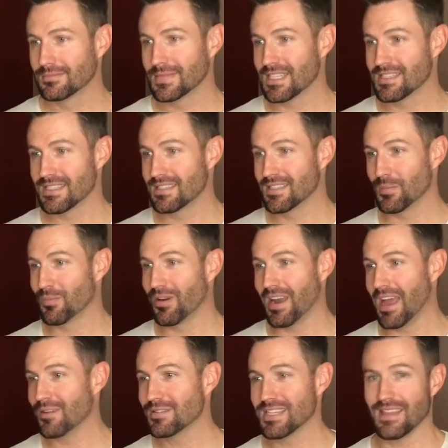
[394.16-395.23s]
Just to
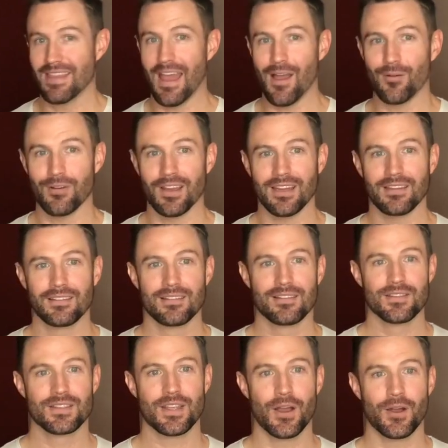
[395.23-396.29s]
pronounce it that way.
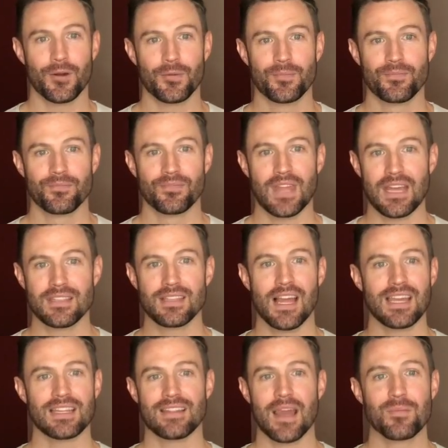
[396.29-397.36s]
So that's
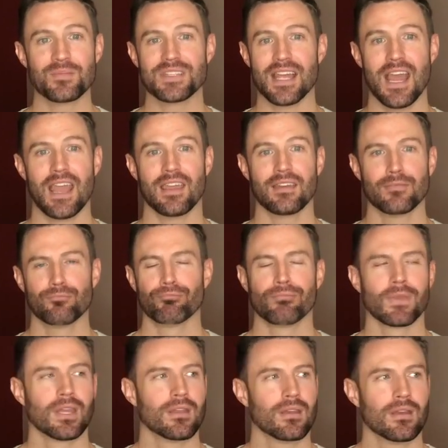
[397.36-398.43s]
like them saying
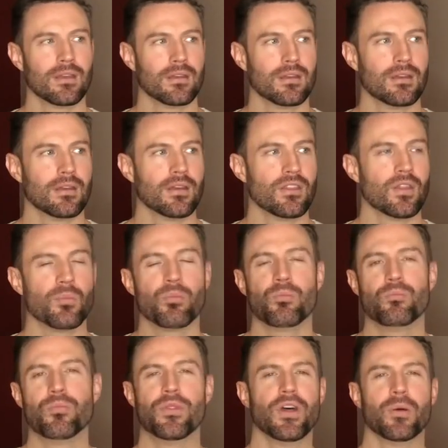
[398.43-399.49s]
the,
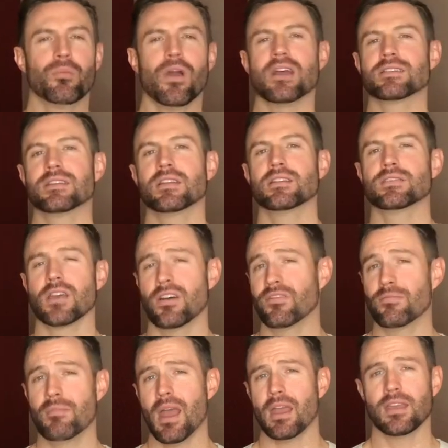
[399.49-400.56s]
the president
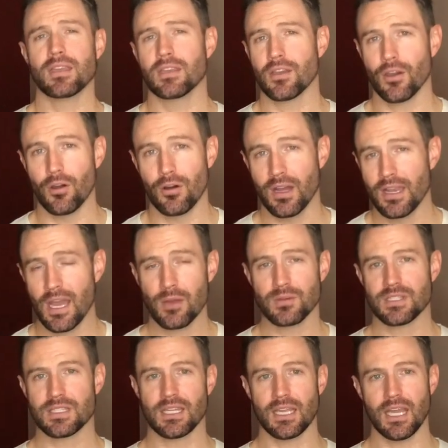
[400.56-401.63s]
of Mexico
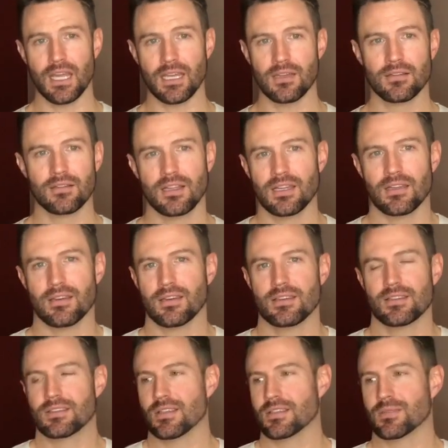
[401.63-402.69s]
announced today, like,
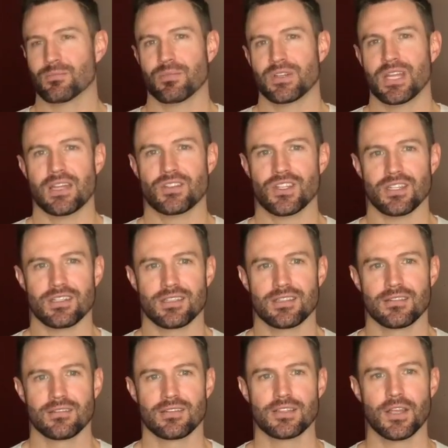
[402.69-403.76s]
it's just
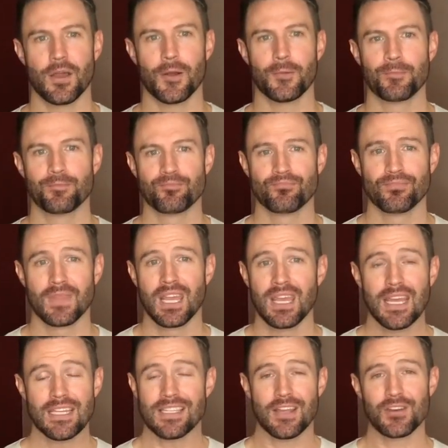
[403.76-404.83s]
pretentious. So
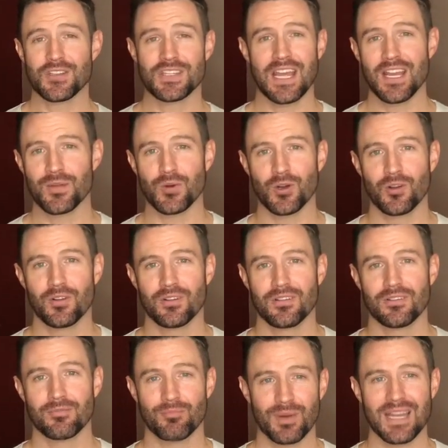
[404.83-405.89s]
it's understandable,
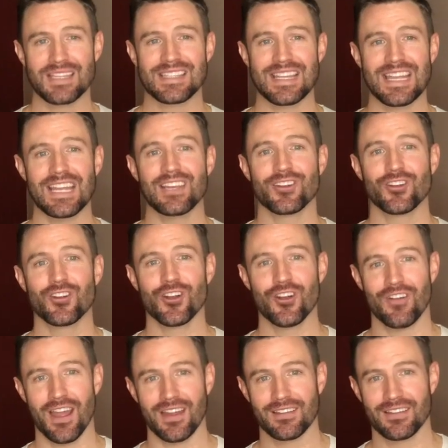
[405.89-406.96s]
but it's
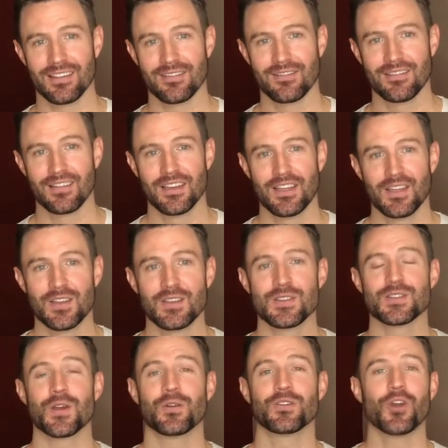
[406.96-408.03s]
incorrect.
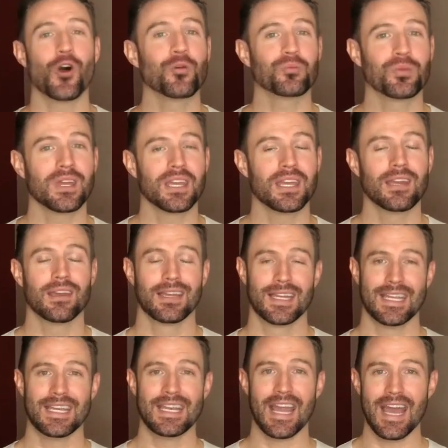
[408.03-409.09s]
So don't be
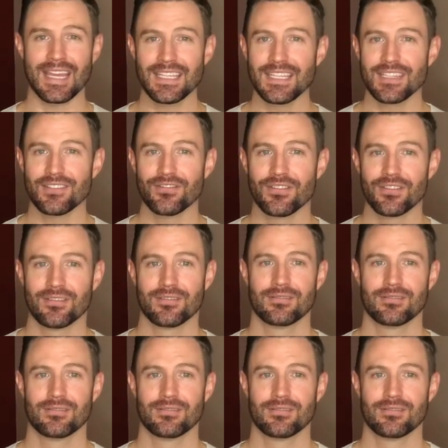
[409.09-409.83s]
naive.